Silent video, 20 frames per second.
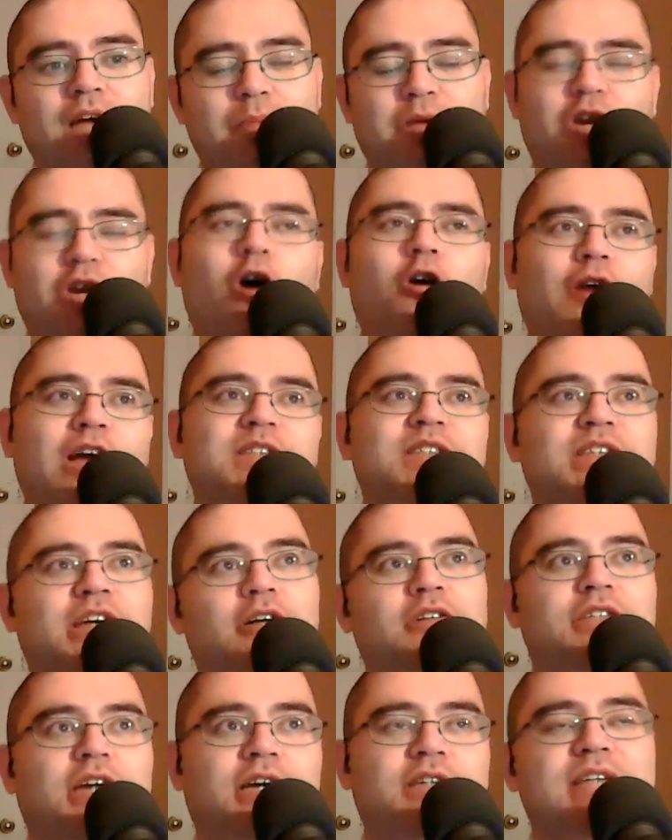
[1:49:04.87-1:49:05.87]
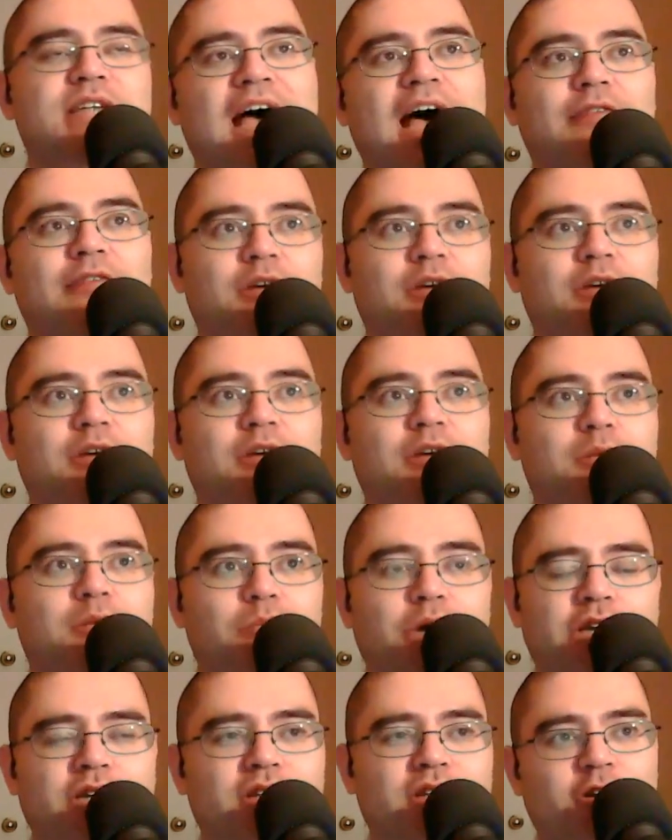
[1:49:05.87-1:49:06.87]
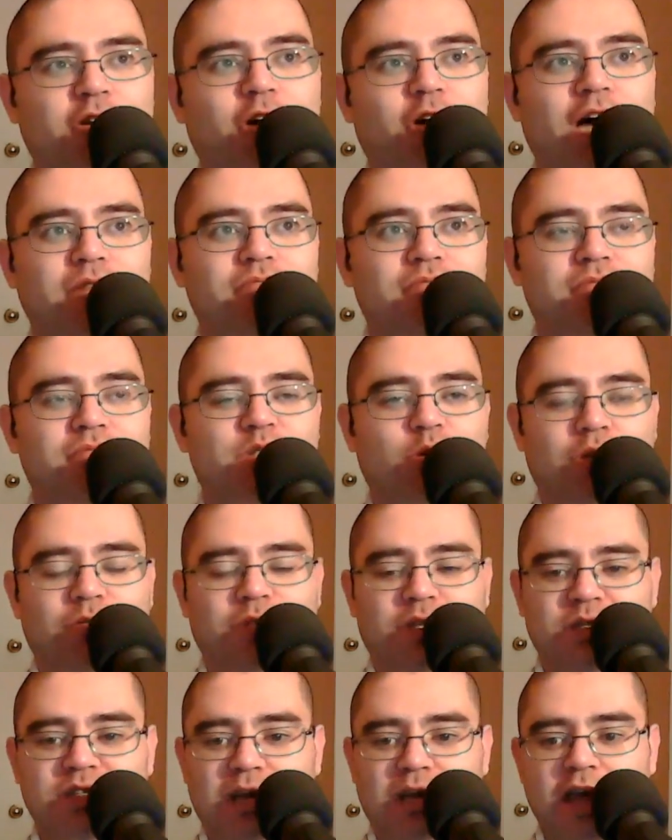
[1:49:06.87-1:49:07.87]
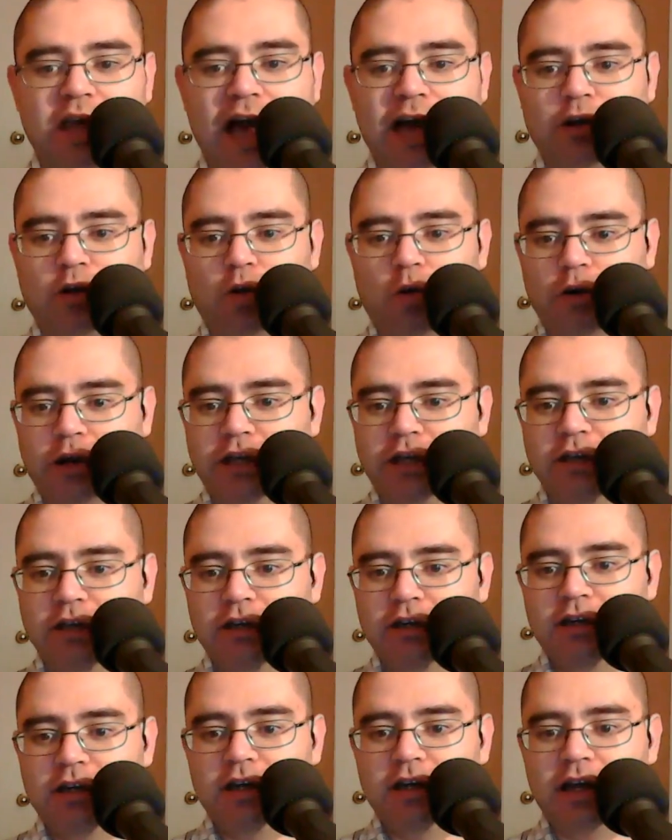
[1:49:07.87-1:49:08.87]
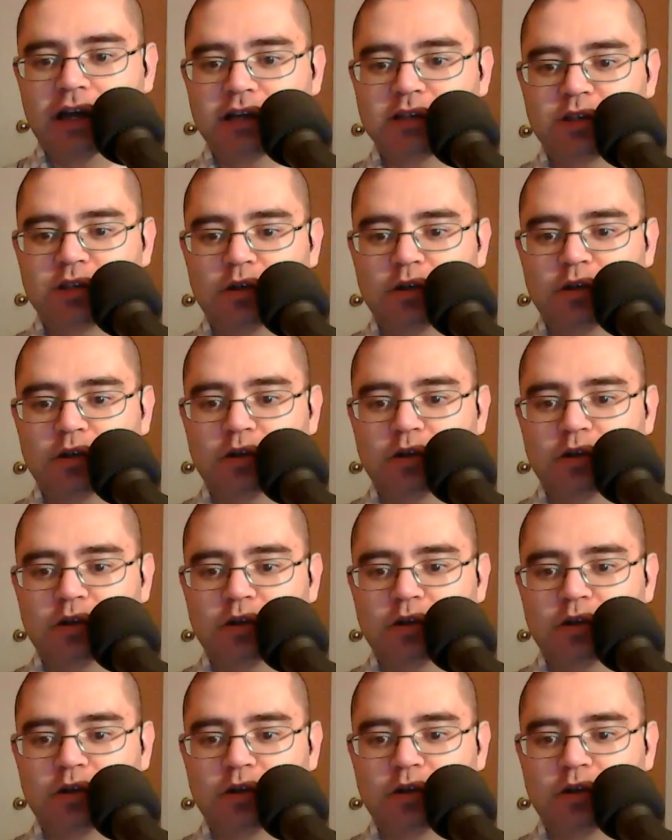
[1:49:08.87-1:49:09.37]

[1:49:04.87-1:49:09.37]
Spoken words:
mean, RSL does have it, but they're not sort of in the same category as those